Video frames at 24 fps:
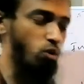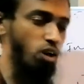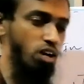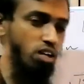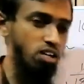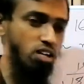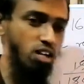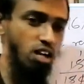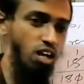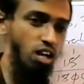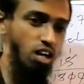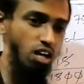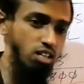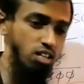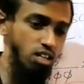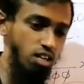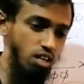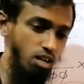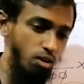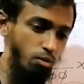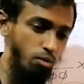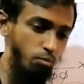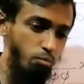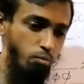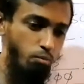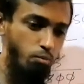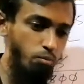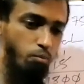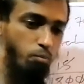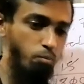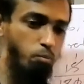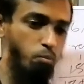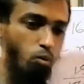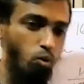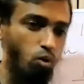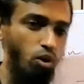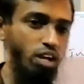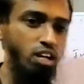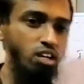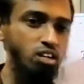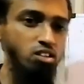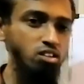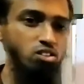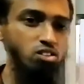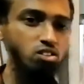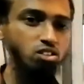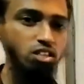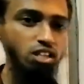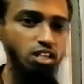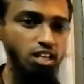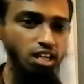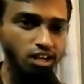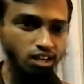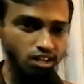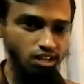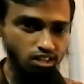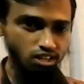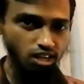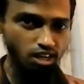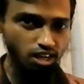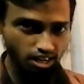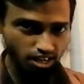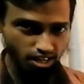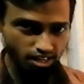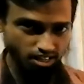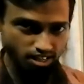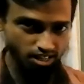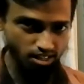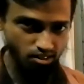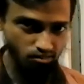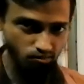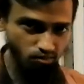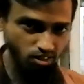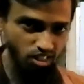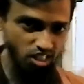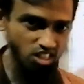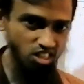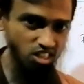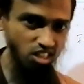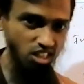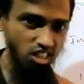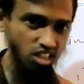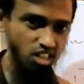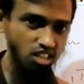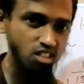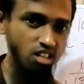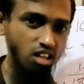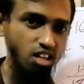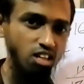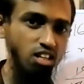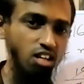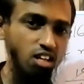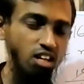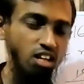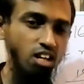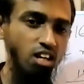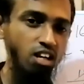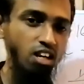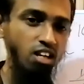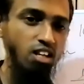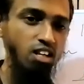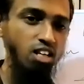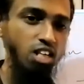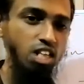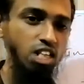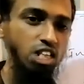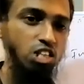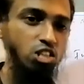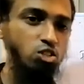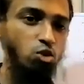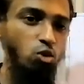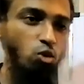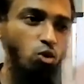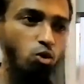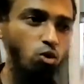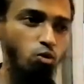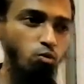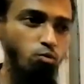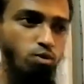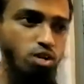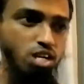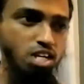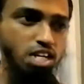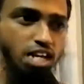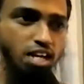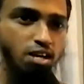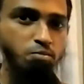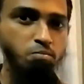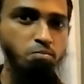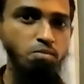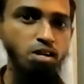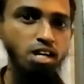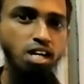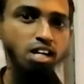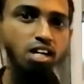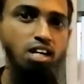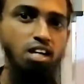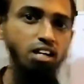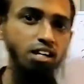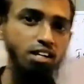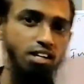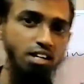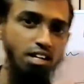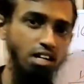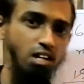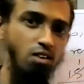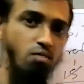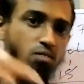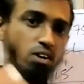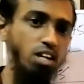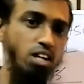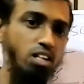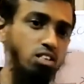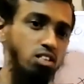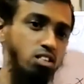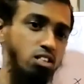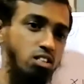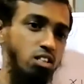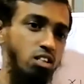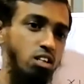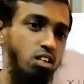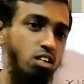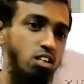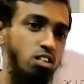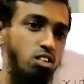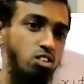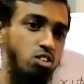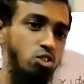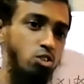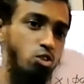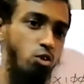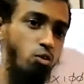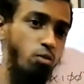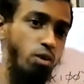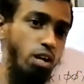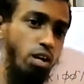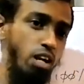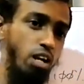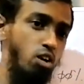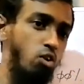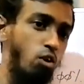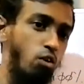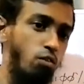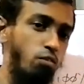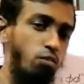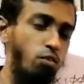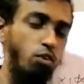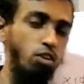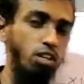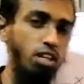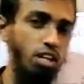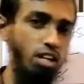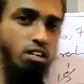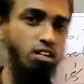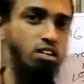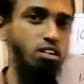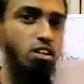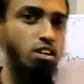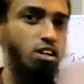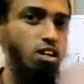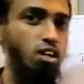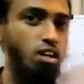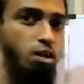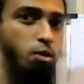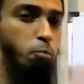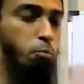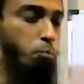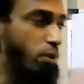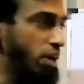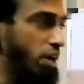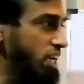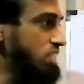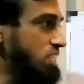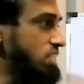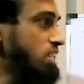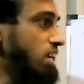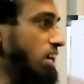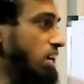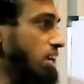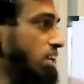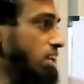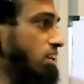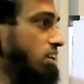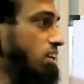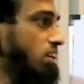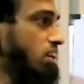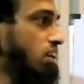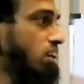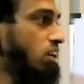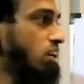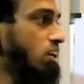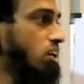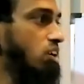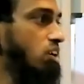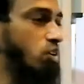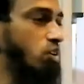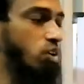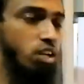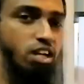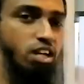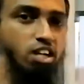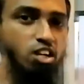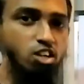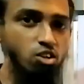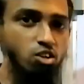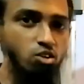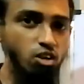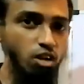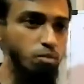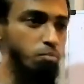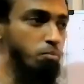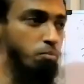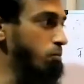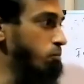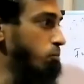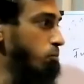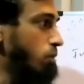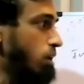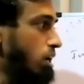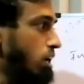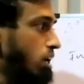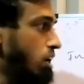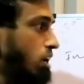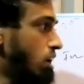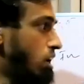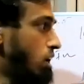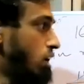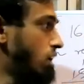what are the points interconnecting with each other, so we can make it reverse. So we'll go for that. Basically, we need to remember